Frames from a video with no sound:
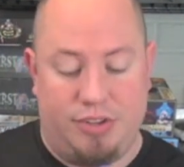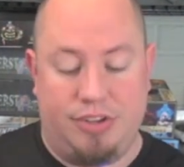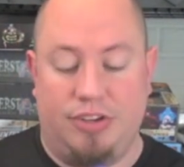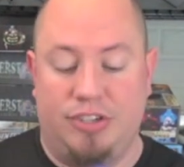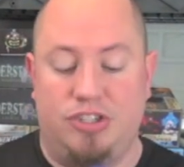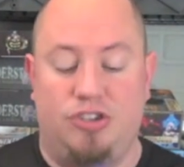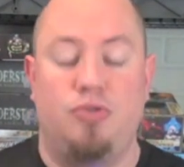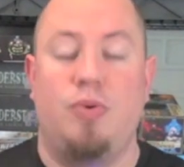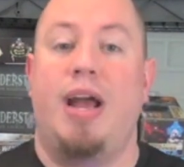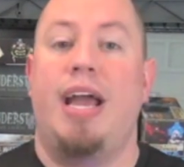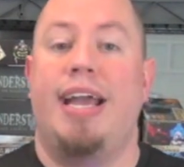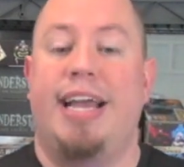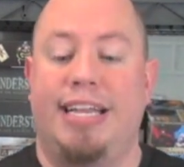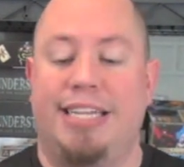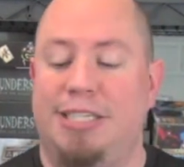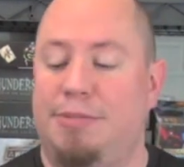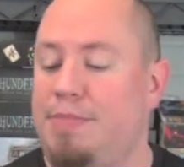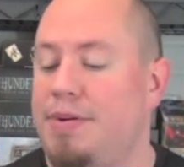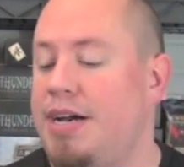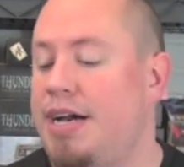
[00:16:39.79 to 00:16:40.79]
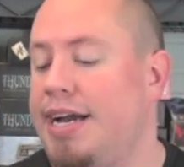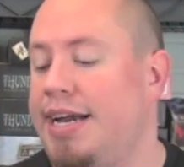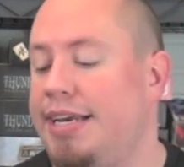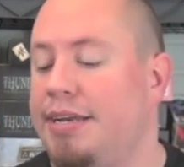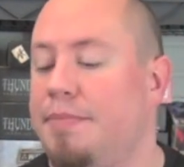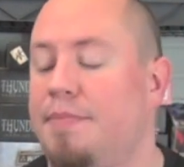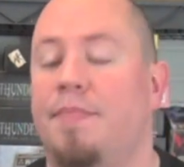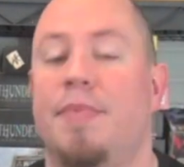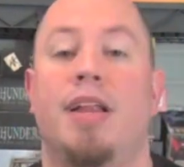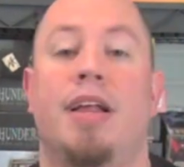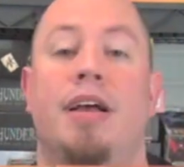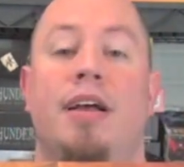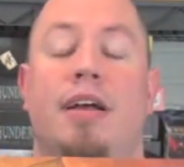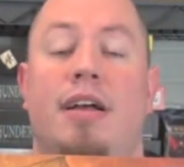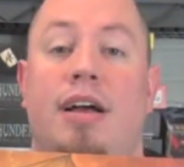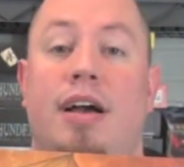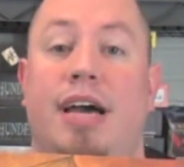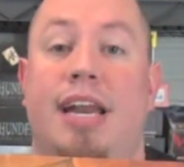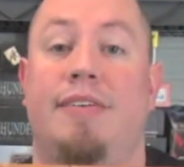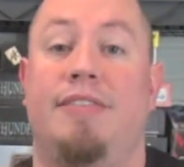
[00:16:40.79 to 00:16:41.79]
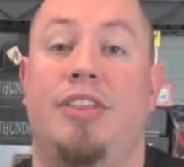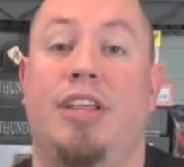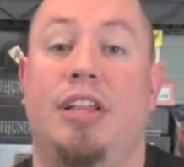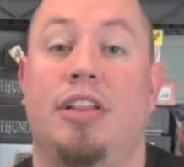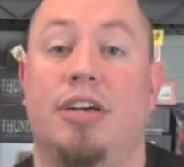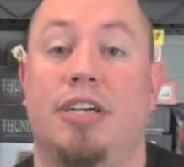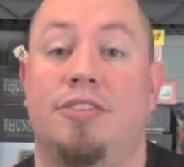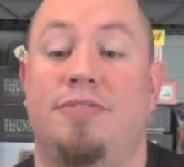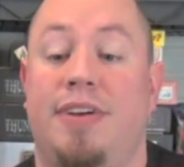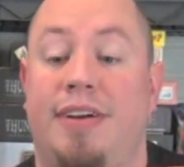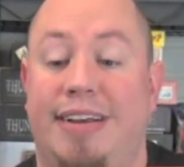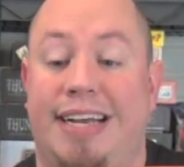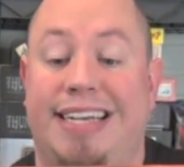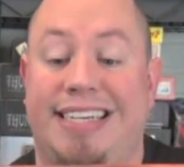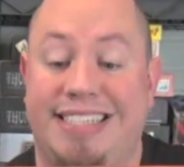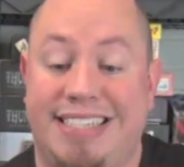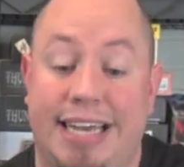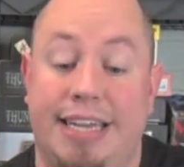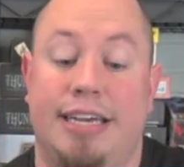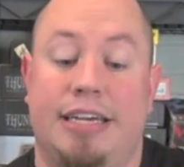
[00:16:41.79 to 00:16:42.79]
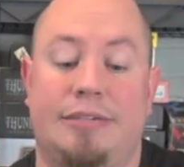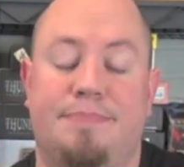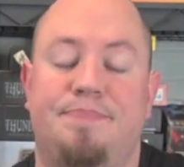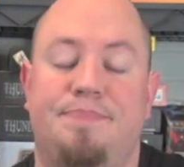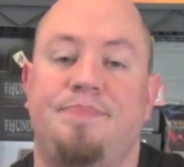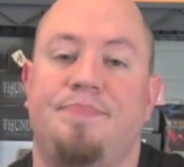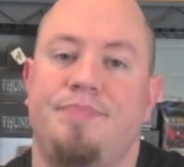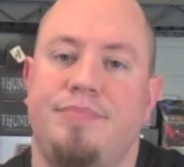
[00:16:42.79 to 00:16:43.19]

and there's dragons behind him, and everything looks very exciting.